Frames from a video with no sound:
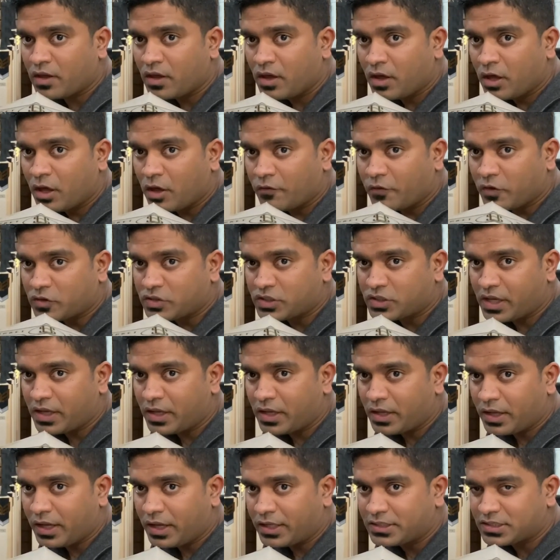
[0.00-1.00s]
If you see,
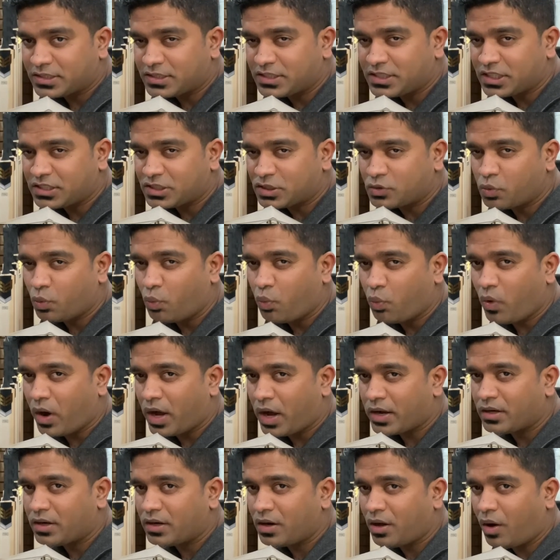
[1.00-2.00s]
it's just
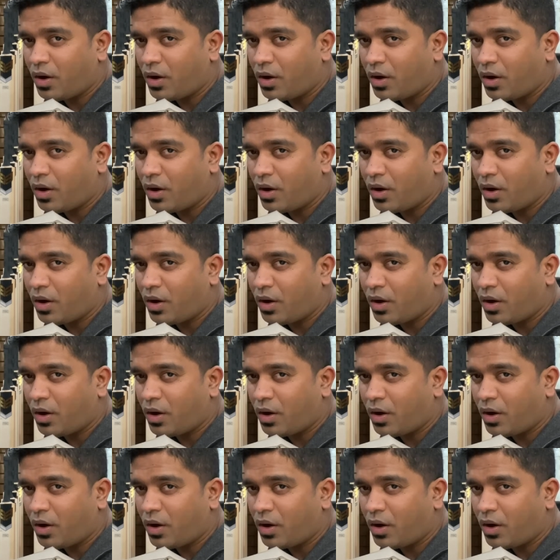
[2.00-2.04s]
1